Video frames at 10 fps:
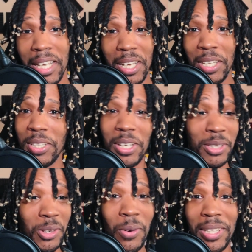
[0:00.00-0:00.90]
It's
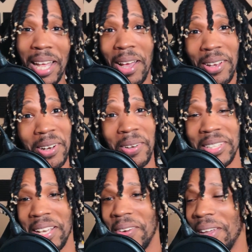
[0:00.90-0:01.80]
going down, you know what I'm
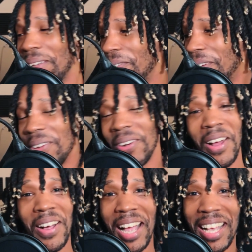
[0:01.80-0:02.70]
saying? We doing
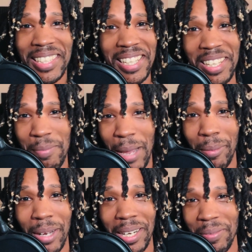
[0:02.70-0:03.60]
all kinds of shit to make
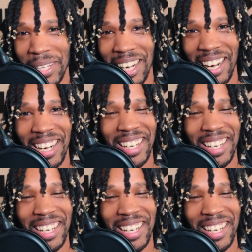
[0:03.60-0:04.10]
money up in there.